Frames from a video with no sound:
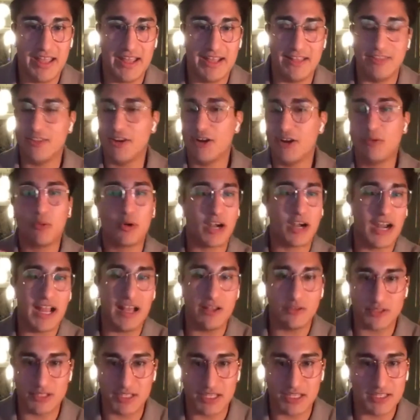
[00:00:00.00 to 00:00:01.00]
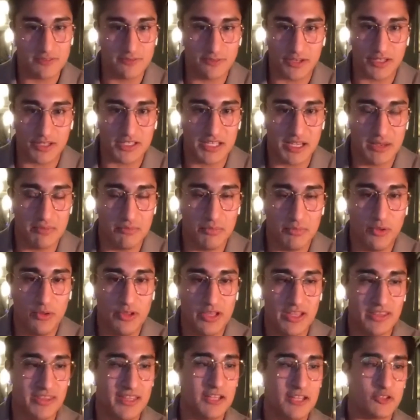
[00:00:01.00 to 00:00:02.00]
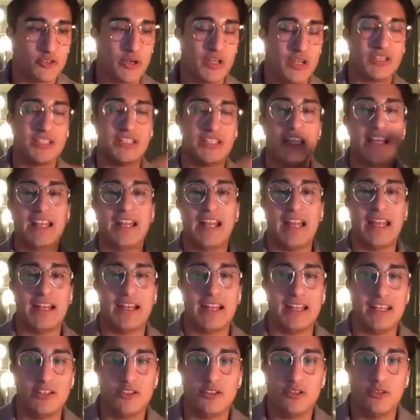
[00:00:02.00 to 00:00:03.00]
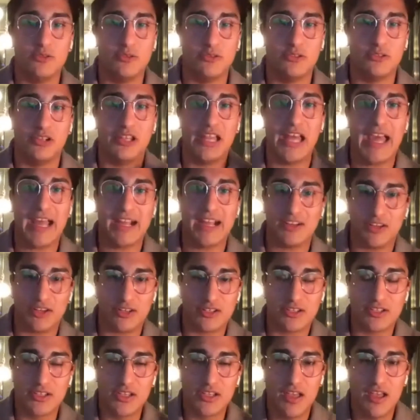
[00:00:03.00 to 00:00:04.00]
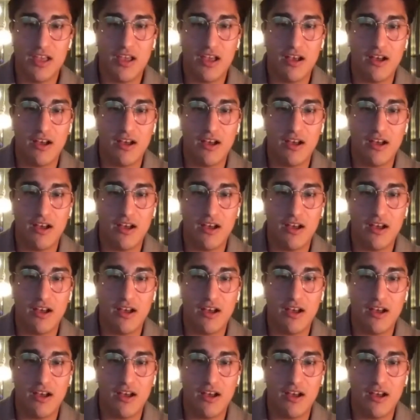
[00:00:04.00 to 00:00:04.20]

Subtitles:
in their warehouses, for example, and then translate that into the laggers